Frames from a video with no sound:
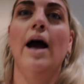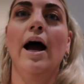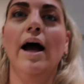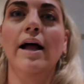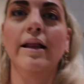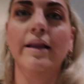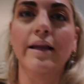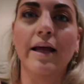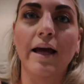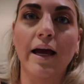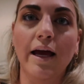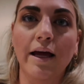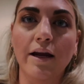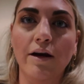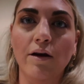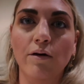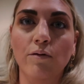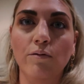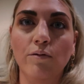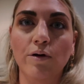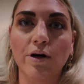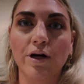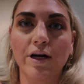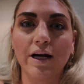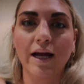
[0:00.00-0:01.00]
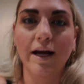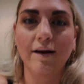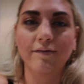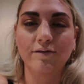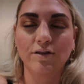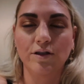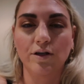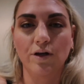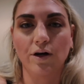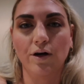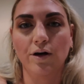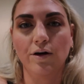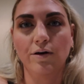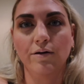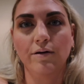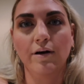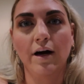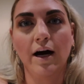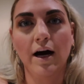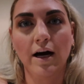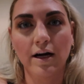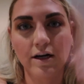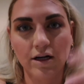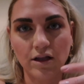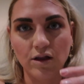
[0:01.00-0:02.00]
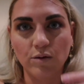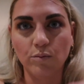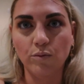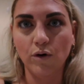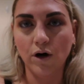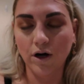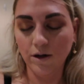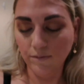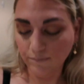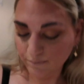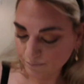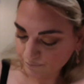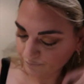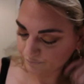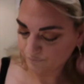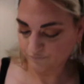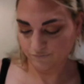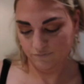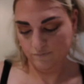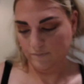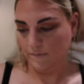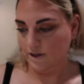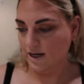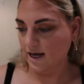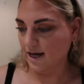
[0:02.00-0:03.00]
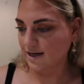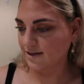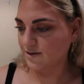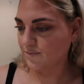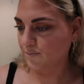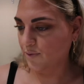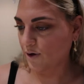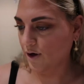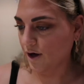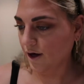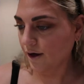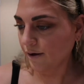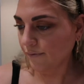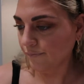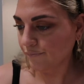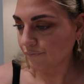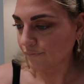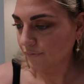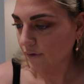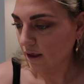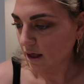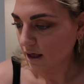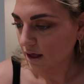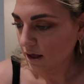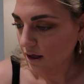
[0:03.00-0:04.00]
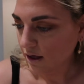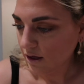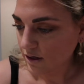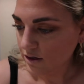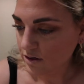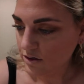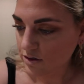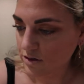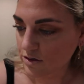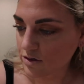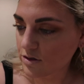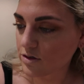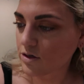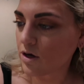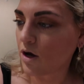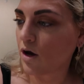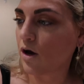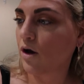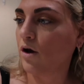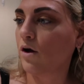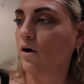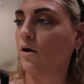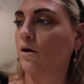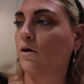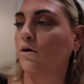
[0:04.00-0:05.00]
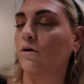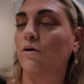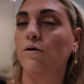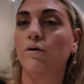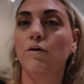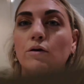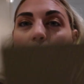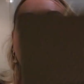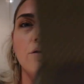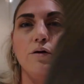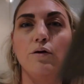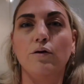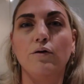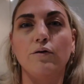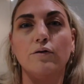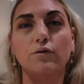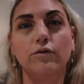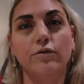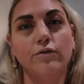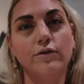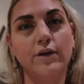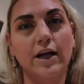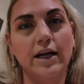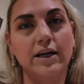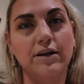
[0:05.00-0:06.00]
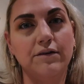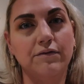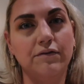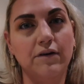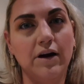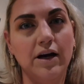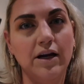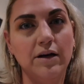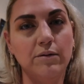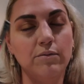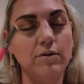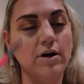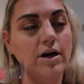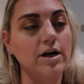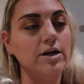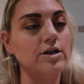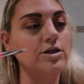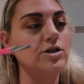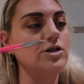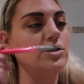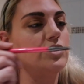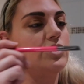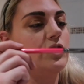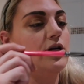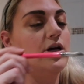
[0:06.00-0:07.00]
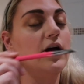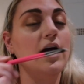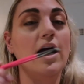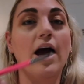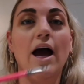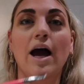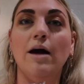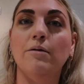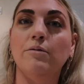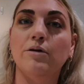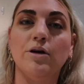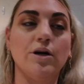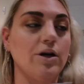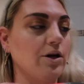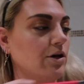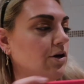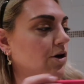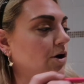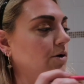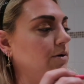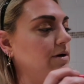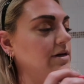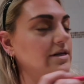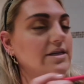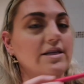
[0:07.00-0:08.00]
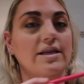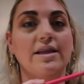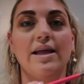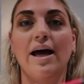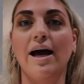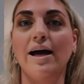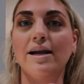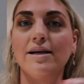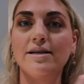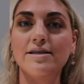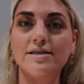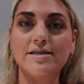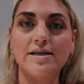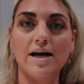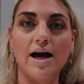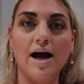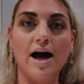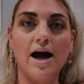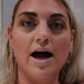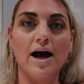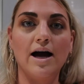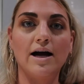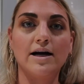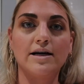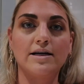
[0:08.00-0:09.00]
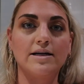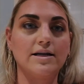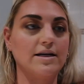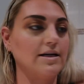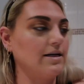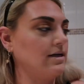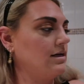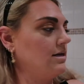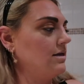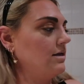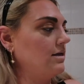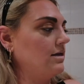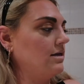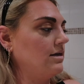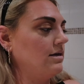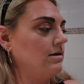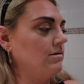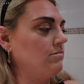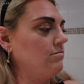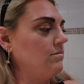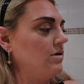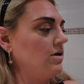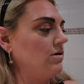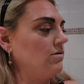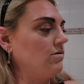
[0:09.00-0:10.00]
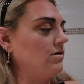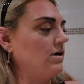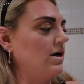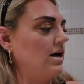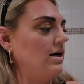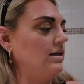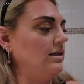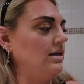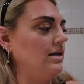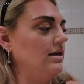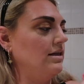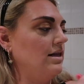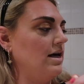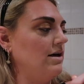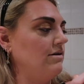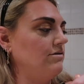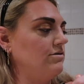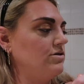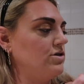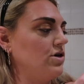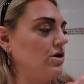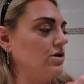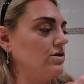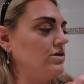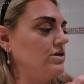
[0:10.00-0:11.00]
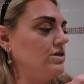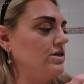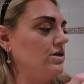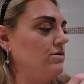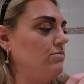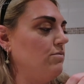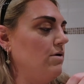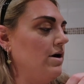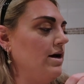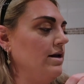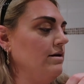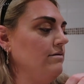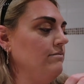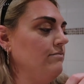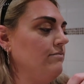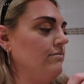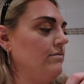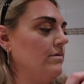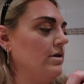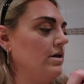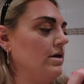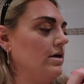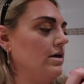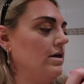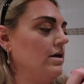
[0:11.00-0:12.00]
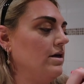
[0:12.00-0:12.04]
and then we're gonna have to go under the bottom as per. So flat definer brush, and we're going to go into that dark middle color, that toasted one.